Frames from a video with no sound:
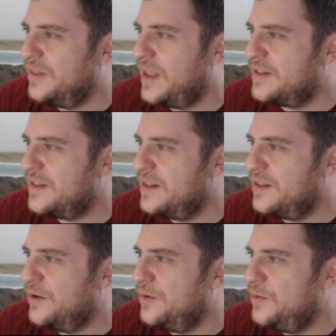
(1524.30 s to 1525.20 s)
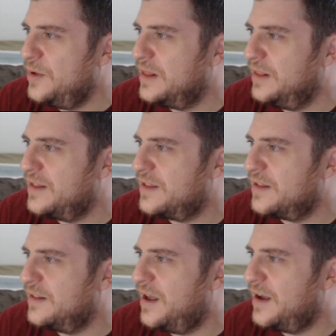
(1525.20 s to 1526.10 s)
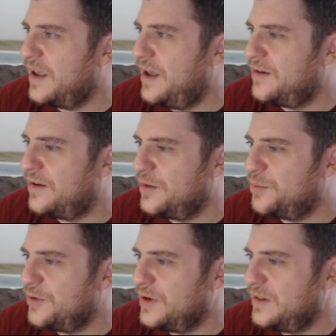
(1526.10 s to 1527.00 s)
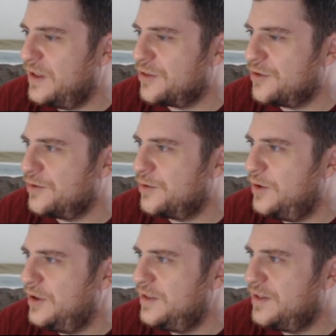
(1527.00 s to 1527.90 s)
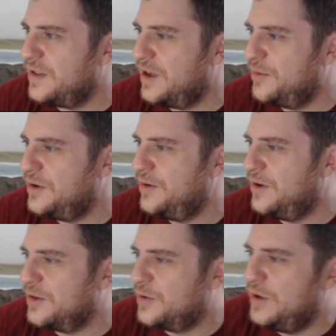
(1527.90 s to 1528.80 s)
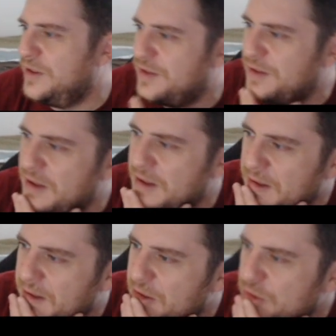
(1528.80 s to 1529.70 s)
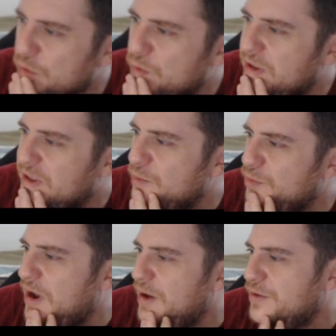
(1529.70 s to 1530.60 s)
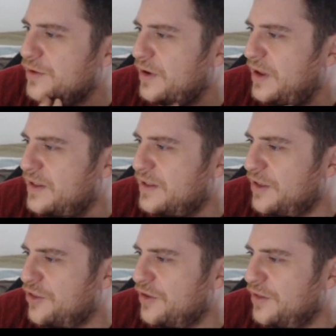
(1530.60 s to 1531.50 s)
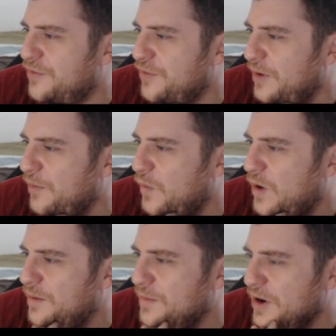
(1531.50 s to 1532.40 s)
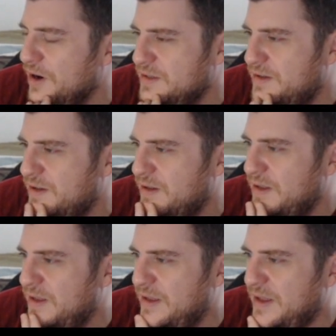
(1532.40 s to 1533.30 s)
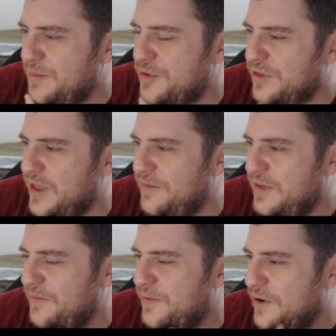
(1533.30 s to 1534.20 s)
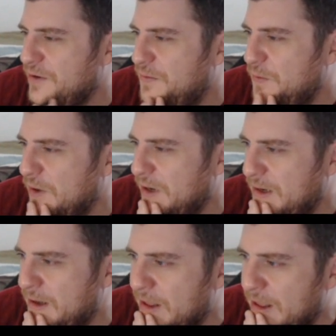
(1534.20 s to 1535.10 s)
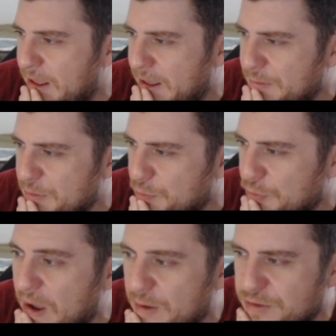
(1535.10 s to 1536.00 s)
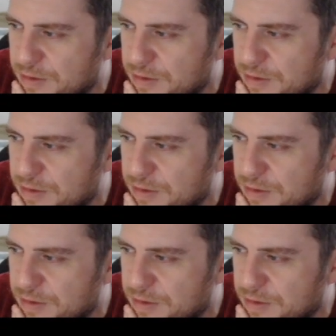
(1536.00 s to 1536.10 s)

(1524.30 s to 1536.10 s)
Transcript: said, though, let's knock out our pre-lecture quiz. See how we do on the quiz. You can get browser extensions from Walmart. I'm sure they have a gift card for it. The browser